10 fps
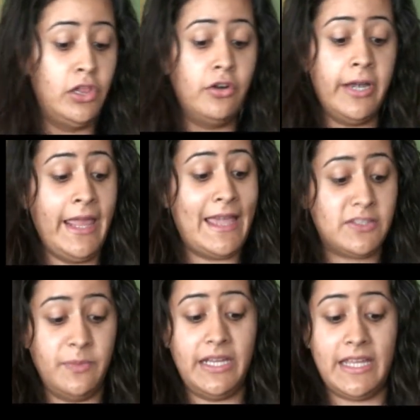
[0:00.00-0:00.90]
Learning
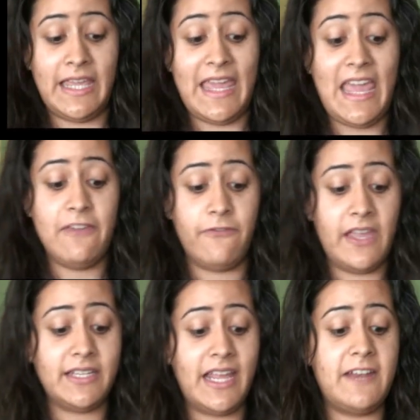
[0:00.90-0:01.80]
has meaning if
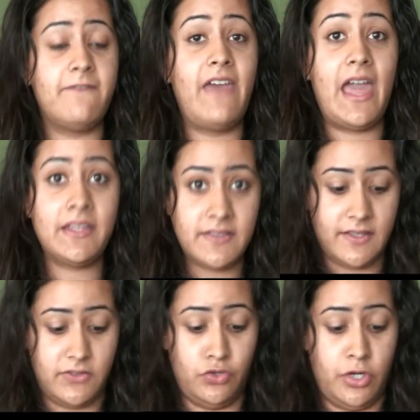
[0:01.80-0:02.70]
it
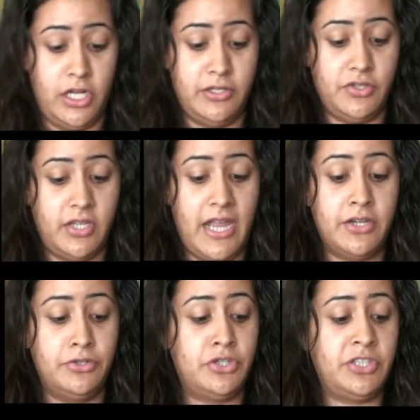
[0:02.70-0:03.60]
advances your knowledge
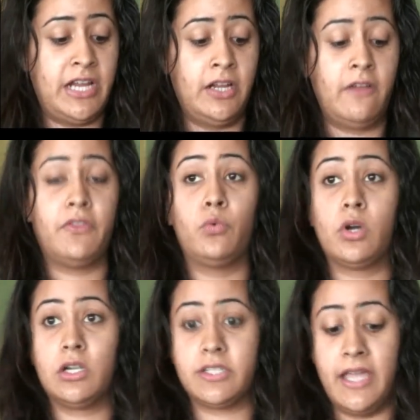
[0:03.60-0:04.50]
and understanding of the
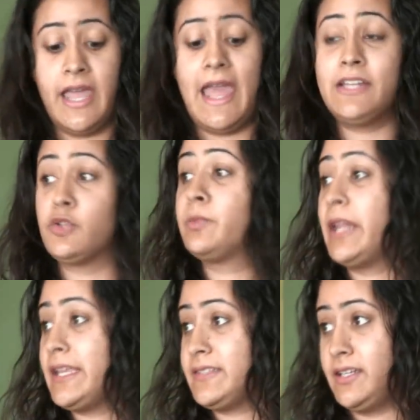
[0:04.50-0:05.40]
world and your
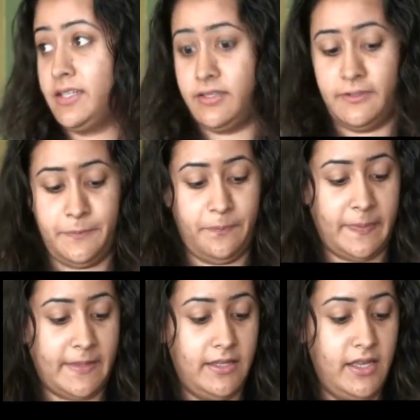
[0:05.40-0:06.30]
place in it.
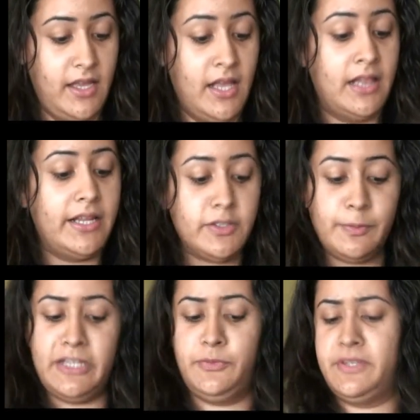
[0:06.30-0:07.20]
Let
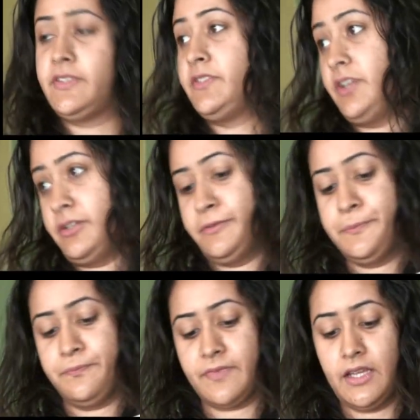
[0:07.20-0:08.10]
us please be sincere.
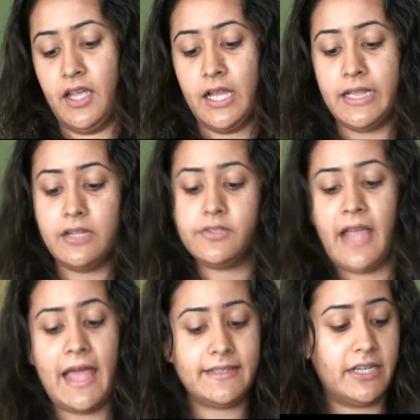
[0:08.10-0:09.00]
Let us
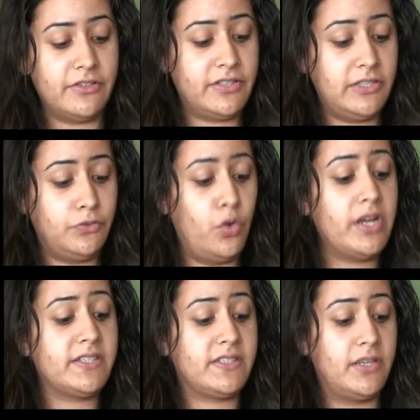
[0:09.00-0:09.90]
ask ourselves
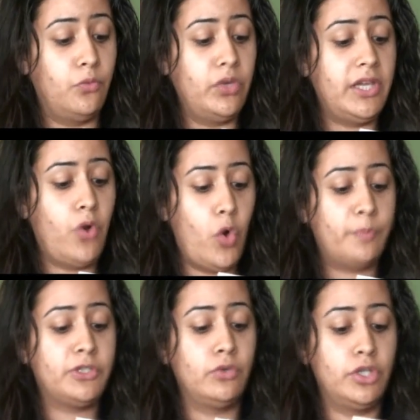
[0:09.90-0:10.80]
what is we
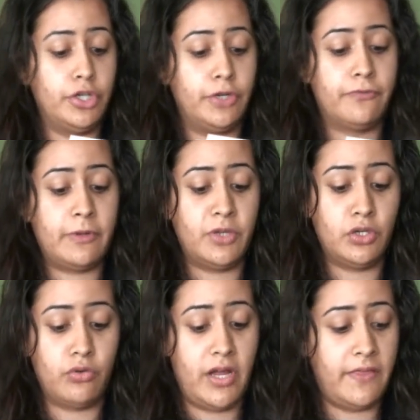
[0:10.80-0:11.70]
hope to learn from the
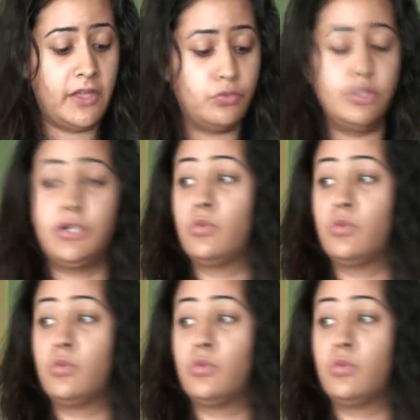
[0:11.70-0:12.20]
Quran that we